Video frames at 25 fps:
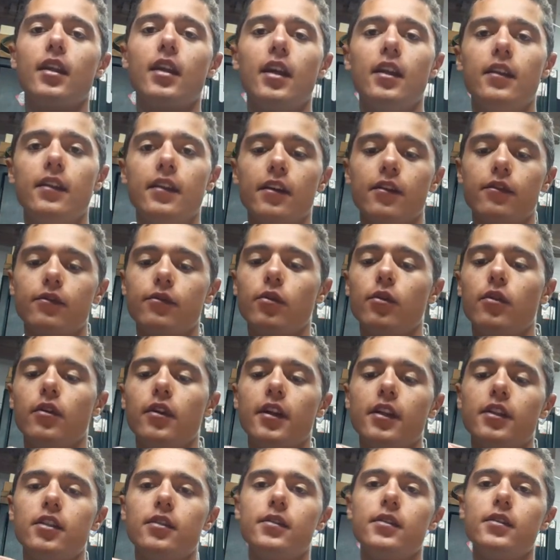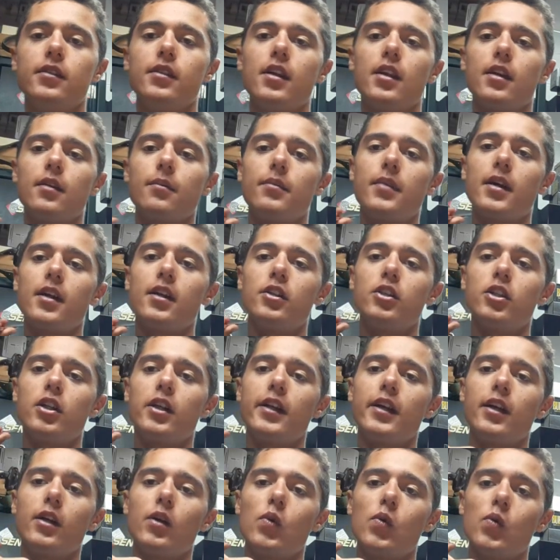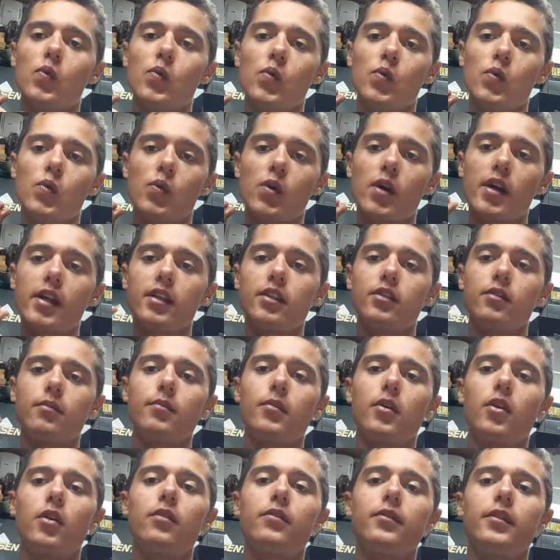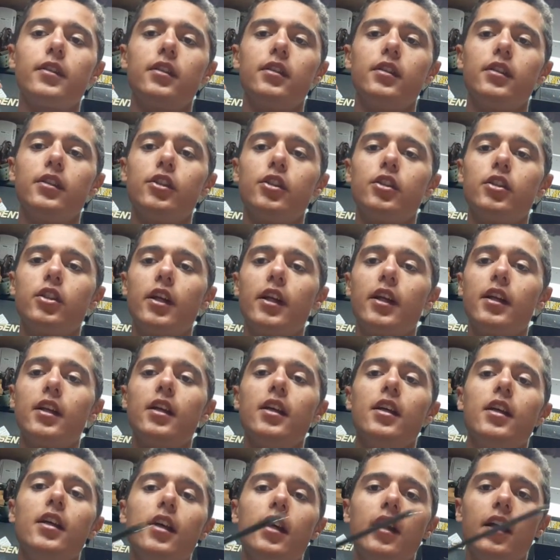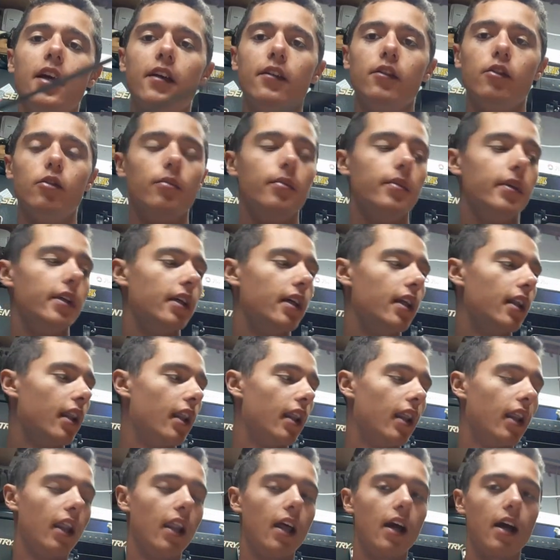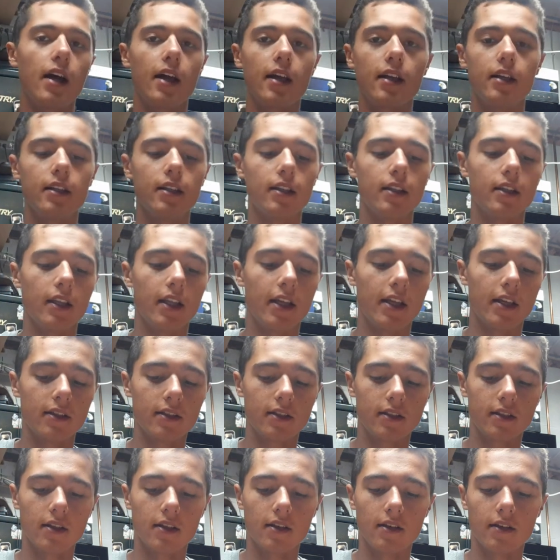and therefore it's penetrating right perfectly straight, and there'll be a lot less